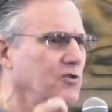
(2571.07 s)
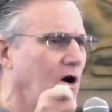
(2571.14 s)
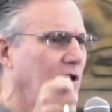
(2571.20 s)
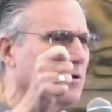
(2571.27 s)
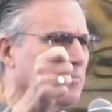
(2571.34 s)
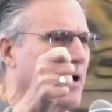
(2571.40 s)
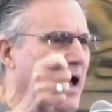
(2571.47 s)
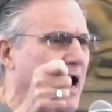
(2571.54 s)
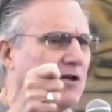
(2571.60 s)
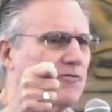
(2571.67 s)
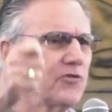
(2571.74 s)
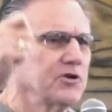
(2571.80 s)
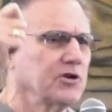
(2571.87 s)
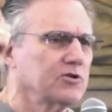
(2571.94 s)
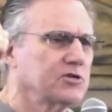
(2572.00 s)
you on the
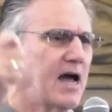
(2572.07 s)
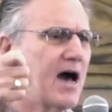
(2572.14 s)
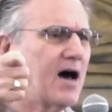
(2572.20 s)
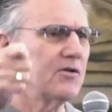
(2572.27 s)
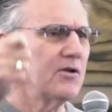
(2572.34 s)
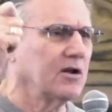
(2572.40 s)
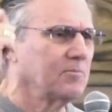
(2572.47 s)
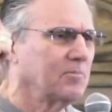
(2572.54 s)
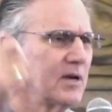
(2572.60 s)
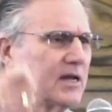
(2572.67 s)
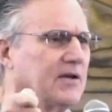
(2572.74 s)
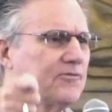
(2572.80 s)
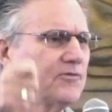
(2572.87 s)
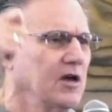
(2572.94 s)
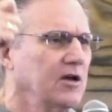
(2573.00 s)
back for your doubt,
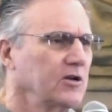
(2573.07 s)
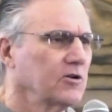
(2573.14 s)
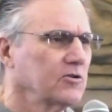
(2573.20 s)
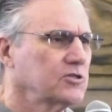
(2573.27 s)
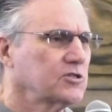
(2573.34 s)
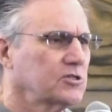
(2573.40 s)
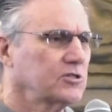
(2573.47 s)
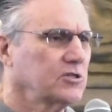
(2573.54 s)
unbelief, your,